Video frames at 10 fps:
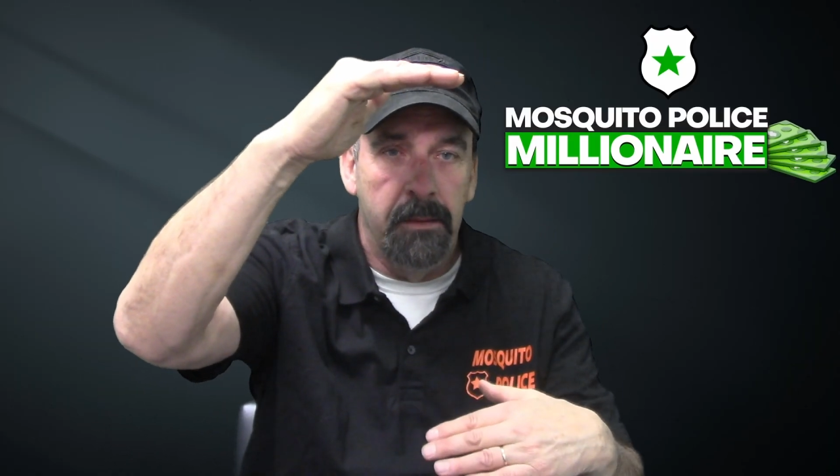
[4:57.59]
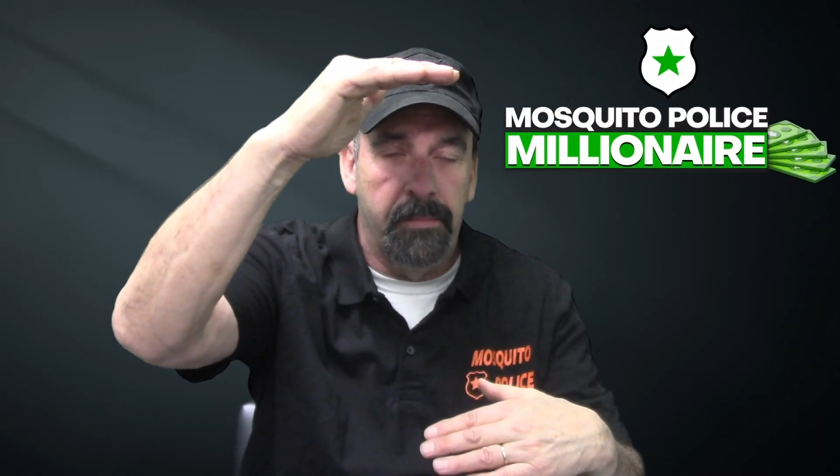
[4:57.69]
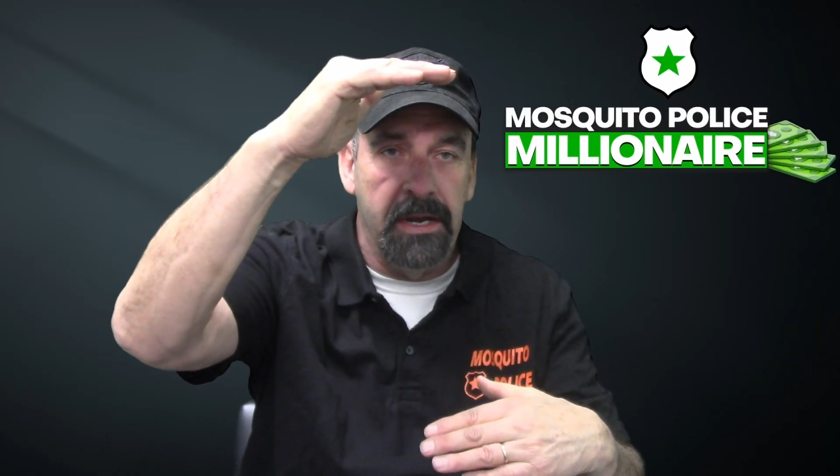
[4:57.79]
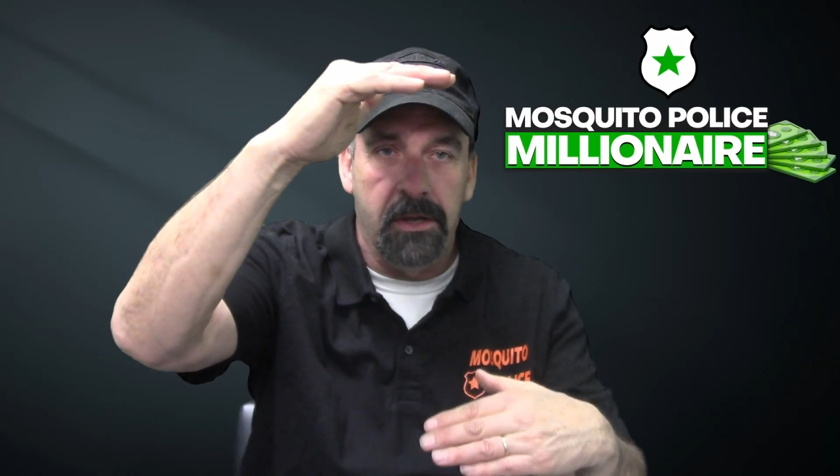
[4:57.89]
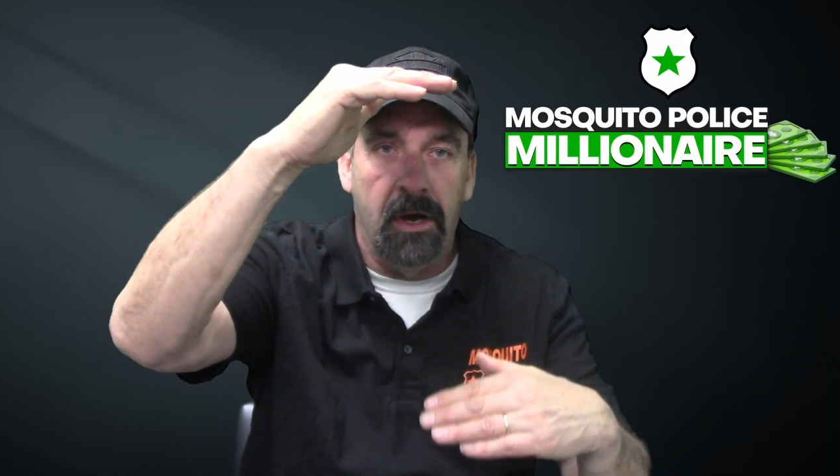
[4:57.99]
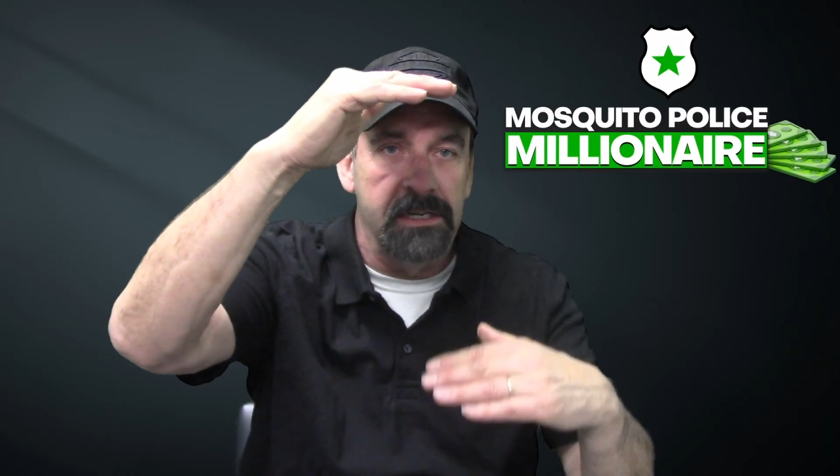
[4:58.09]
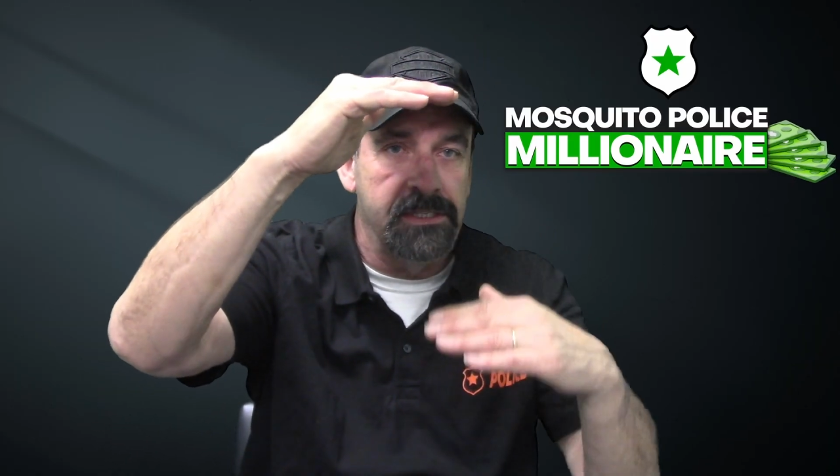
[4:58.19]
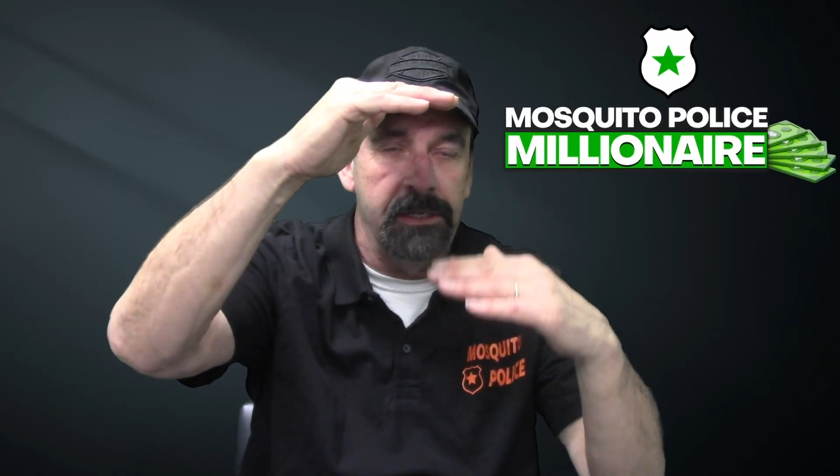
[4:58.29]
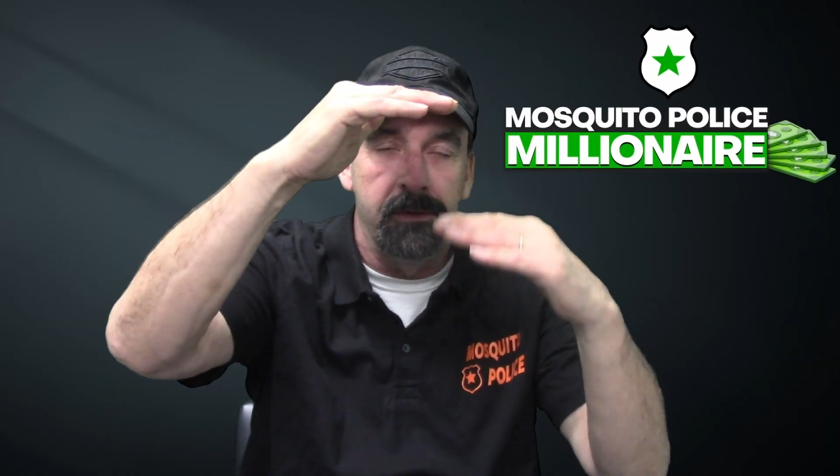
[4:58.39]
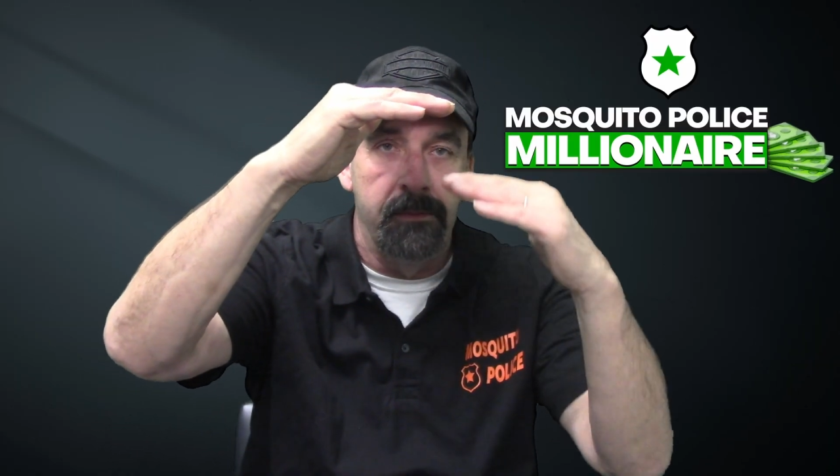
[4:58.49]
but it
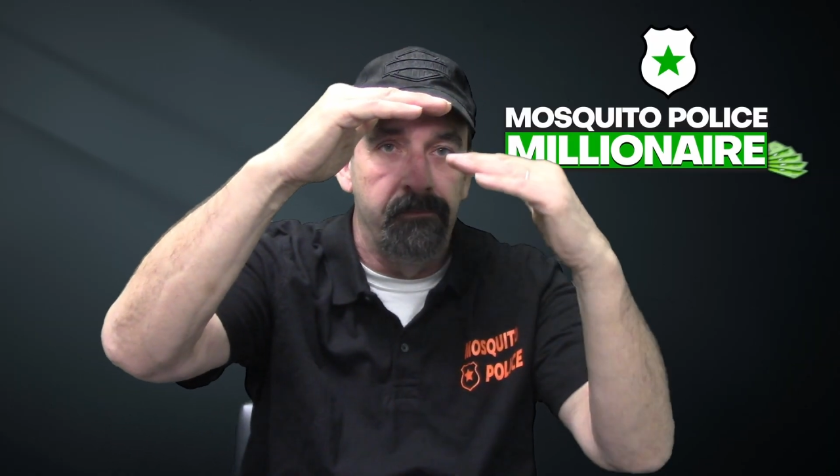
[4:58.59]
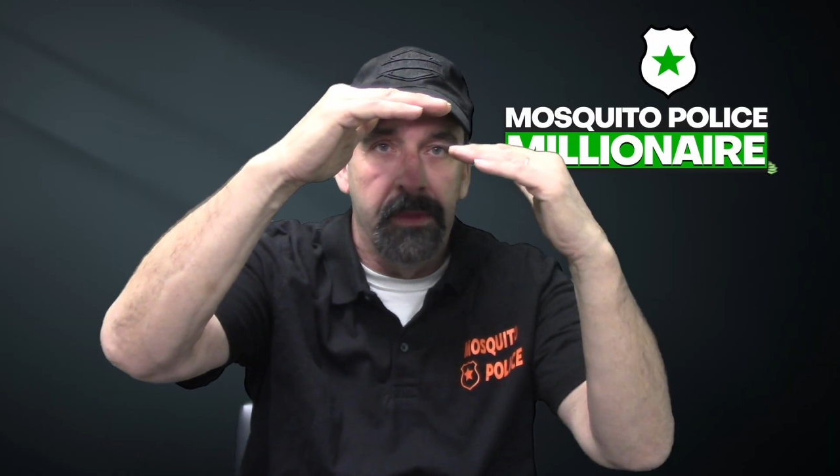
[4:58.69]
cost you